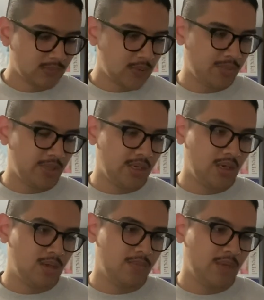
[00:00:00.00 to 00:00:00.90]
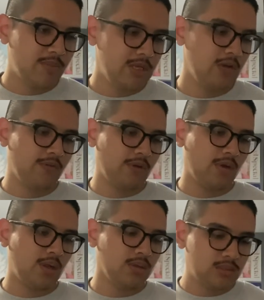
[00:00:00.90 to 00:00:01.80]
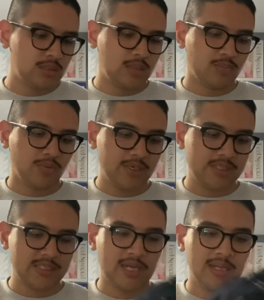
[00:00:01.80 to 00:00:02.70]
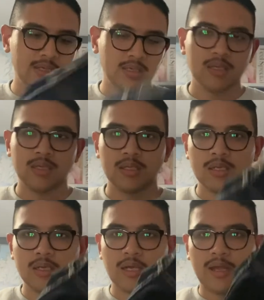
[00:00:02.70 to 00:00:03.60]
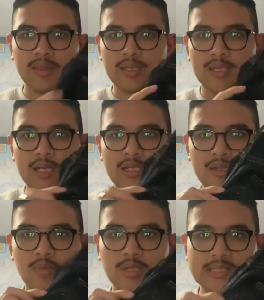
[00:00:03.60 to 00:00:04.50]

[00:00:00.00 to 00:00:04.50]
But um, I mean, overall, pretty solid. I think getting them on